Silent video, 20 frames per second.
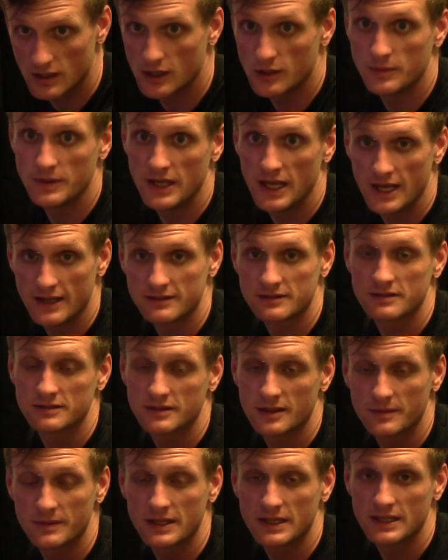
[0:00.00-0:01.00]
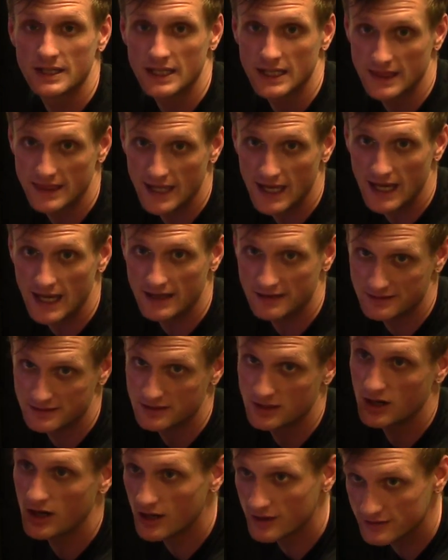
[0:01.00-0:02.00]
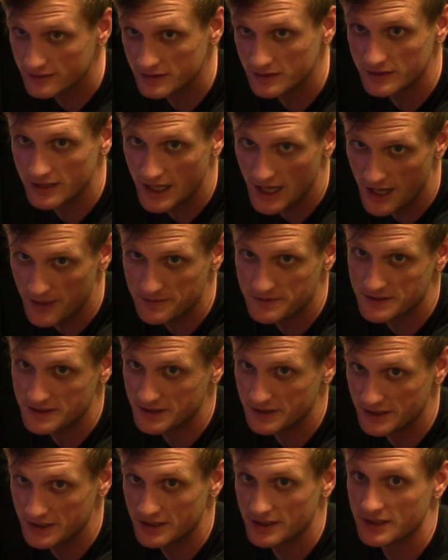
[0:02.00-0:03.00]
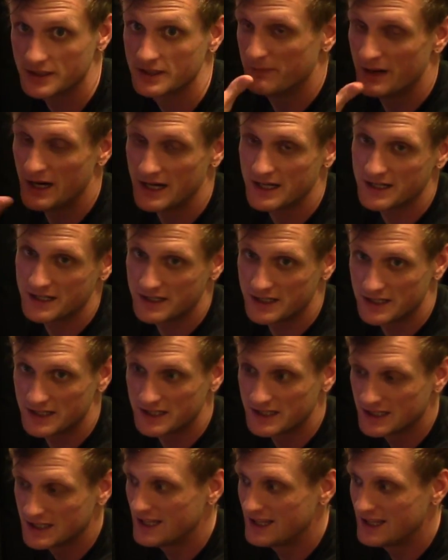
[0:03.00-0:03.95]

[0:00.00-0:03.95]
O B S or something like that to also capture your monitor,